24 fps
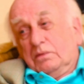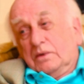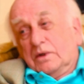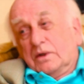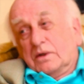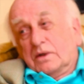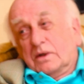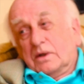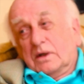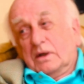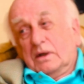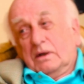this
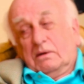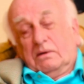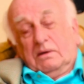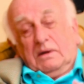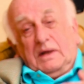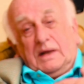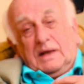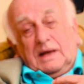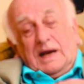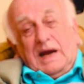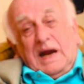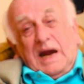is a
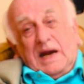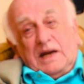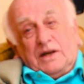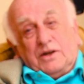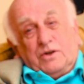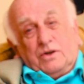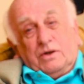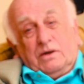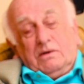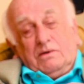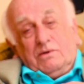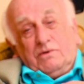
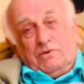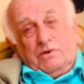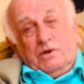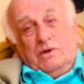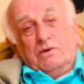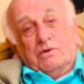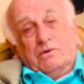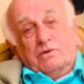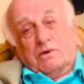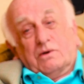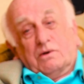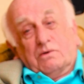action
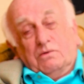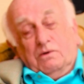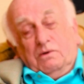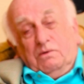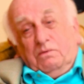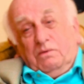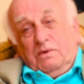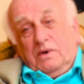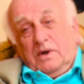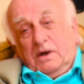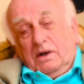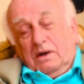ginger group,
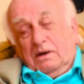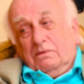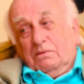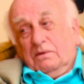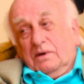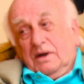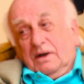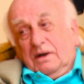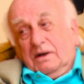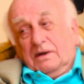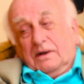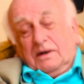
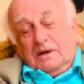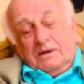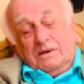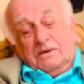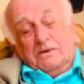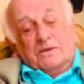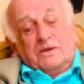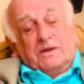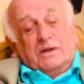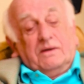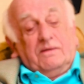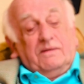we're not
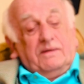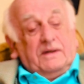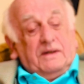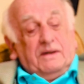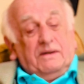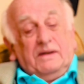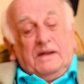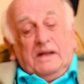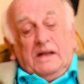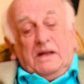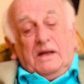conservative.